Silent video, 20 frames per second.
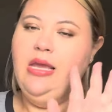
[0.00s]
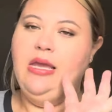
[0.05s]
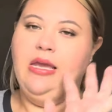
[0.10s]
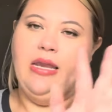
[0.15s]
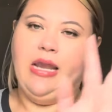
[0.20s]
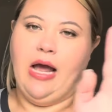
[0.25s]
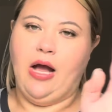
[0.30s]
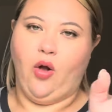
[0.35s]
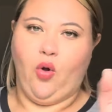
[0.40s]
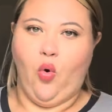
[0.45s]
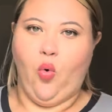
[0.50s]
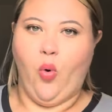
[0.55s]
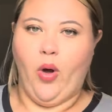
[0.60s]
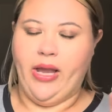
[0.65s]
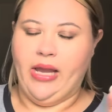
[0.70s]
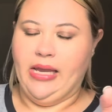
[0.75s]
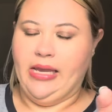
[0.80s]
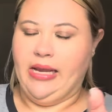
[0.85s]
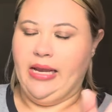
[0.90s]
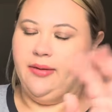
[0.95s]
not
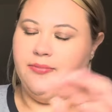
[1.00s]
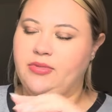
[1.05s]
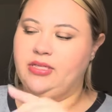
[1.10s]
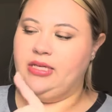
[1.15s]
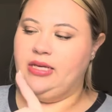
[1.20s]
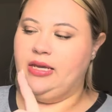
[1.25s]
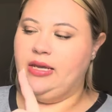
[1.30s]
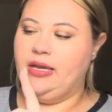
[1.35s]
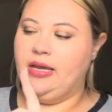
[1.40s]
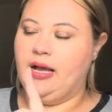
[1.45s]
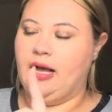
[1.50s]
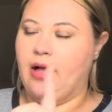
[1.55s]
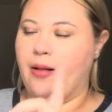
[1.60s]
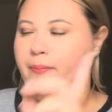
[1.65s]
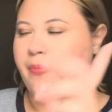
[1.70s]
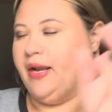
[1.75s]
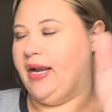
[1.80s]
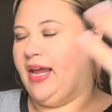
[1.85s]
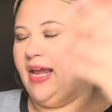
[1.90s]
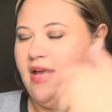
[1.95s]
quite an empty, um,
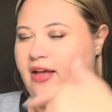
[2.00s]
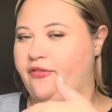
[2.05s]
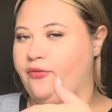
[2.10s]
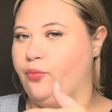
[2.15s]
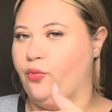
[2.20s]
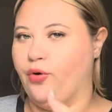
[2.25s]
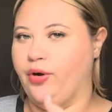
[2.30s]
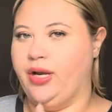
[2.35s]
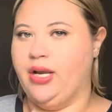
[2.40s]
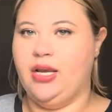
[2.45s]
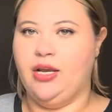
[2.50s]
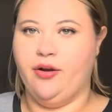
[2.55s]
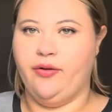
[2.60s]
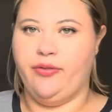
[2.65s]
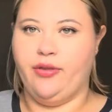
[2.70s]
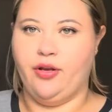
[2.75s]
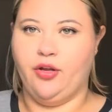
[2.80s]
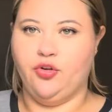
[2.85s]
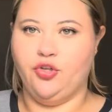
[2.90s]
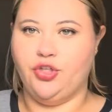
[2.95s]
but I have more in here
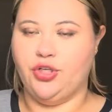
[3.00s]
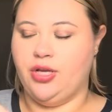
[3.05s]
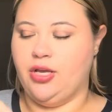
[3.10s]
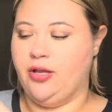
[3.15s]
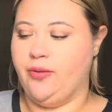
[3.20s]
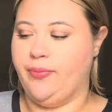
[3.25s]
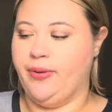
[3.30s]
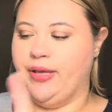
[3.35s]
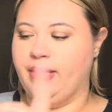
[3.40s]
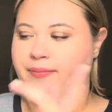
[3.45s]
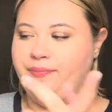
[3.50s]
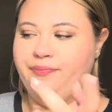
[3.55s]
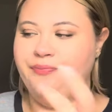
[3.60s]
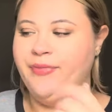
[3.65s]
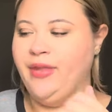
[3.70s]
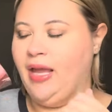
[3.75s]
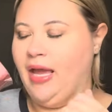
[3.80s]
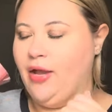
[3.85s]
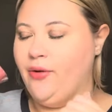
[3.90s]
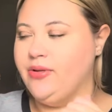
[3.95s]
that I'll show you. But
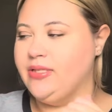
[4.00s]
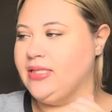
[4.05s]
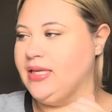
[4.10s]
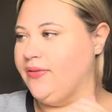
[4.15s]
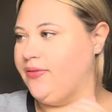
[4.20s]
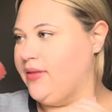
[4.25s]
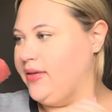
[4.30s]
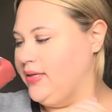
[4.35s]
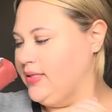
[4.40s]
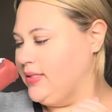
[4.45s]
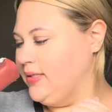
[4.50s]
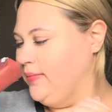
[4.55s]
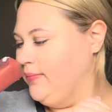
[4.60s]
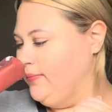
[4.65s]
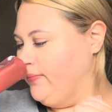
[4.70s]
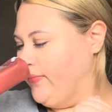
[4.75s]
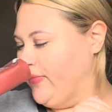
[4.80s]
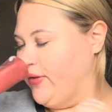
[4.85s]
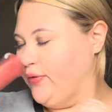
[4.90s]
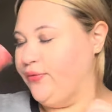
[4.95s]
I always get these
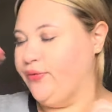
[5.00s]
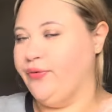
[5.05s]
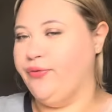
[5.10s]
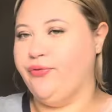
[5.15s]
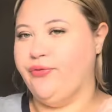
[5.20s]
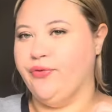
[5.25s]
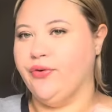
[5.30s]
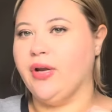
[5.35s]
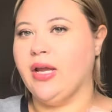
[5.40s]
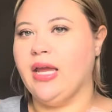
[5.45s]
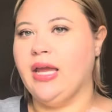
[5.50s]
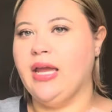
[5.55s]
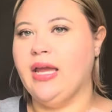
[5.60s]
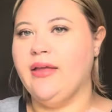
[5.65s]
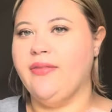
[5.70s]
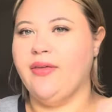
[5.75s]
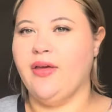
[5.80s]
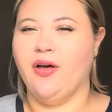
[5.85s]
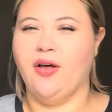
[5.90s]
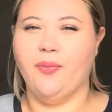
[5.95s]
for free
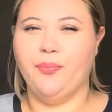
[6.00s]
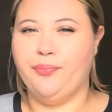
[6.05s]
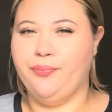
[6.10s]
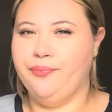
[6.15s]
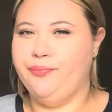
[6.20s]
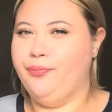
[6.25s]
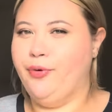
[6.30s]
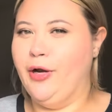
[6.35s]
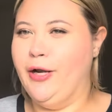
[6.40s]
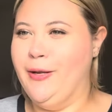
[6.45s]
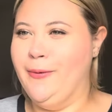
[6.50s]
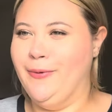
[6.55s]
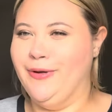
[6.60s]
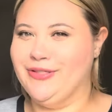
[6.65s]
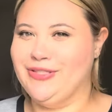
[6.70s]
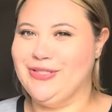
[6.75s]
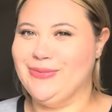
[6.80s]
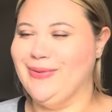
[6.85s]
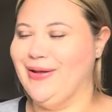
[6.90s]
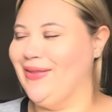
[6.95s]
and they all pretty
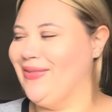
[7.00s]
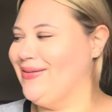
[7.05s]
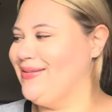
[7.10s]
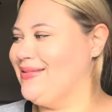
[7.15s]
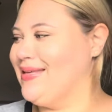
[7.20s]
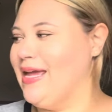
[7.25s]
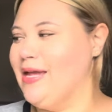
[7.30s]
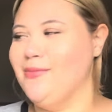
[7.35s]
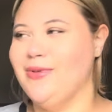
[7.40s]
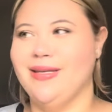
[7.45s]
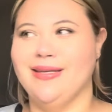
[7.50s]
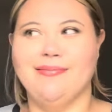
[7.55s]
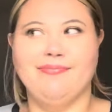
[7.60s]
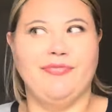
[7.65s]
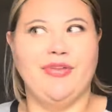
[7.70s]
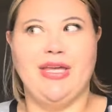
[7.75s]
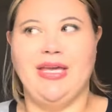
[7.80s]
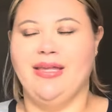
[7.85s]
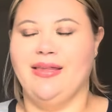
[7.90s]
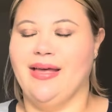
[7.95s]
much smell the same
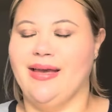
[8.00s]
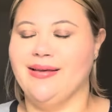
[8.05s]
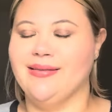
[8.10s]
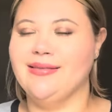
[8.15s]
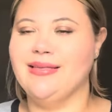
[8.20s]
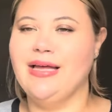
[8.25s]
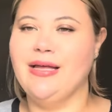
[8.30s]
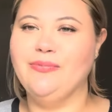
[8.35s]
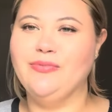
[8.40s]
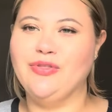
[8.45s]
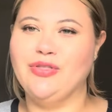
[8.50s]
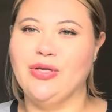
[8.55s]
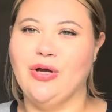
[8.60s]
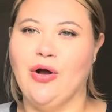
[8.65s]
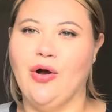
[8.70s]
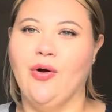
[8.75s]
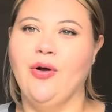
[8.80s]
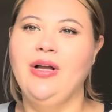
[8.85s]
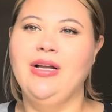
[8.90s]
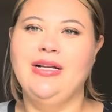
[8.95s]
and he likes them.
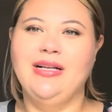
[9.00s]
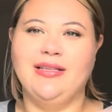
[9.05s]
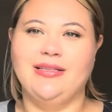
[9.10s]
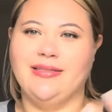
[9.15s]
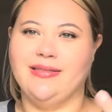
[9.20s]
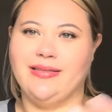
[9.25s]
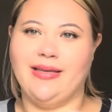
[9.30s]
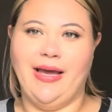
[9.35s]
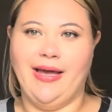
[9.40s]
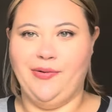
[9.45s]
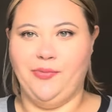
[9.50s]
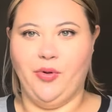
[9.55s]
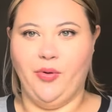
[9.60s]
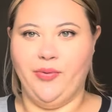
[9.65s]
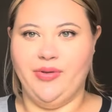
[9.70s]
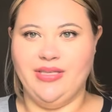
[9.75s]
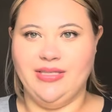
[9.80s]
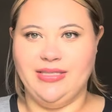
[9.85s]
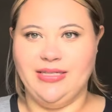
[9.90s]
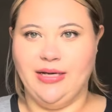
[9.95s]
So this is kind of what
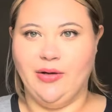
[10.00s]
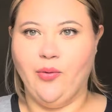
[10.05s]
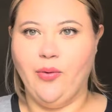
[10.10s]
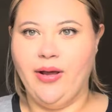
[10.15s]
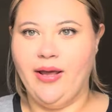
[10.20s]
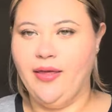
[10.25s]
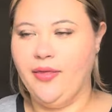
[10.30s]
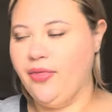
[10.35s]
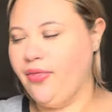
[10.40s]
we stick with.